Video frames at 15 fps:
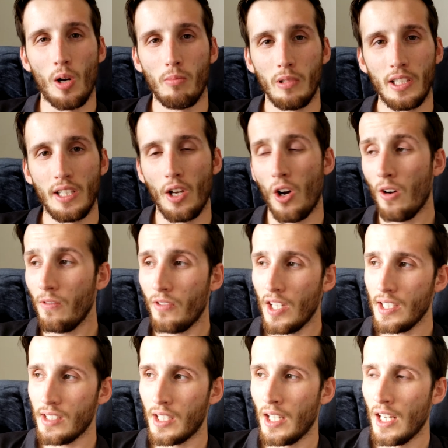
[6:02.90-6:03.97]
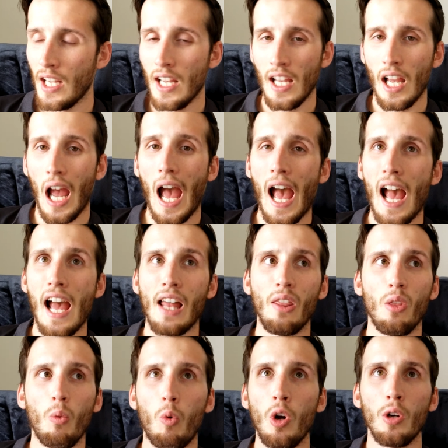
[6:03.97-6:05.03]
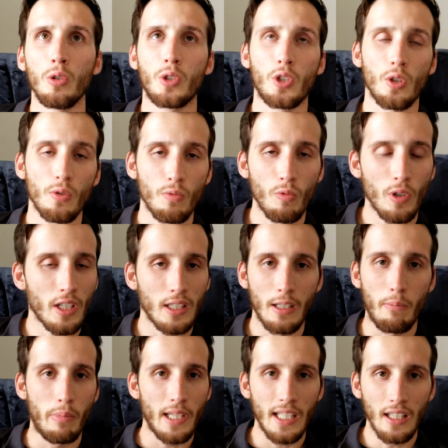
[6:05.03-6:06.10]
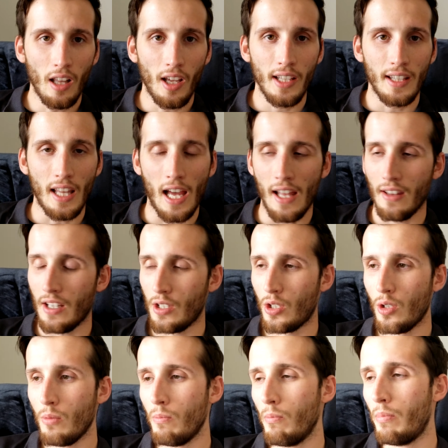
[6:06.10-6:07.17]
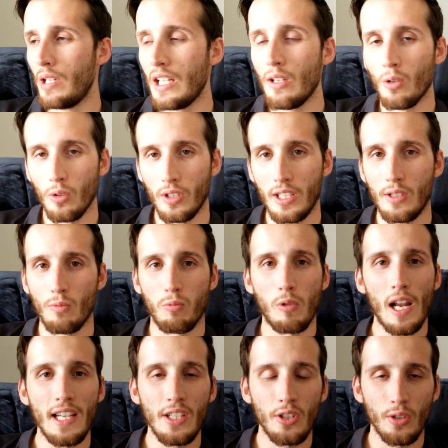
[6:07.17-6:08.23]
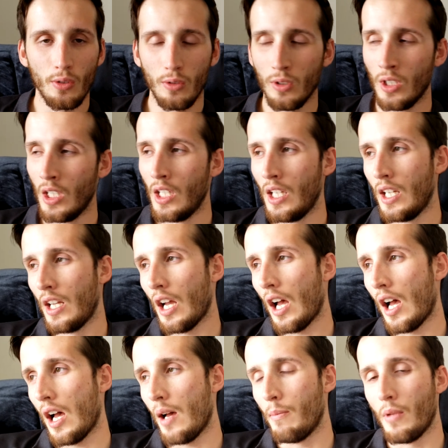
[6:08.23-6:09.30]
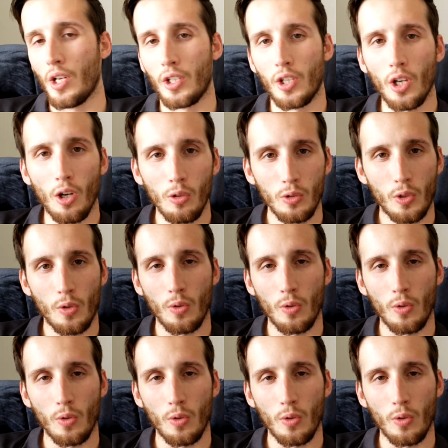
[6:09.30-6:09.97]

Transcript: in the office. And the world shouldn't really be like that. There shouldn't be all these racial and cultural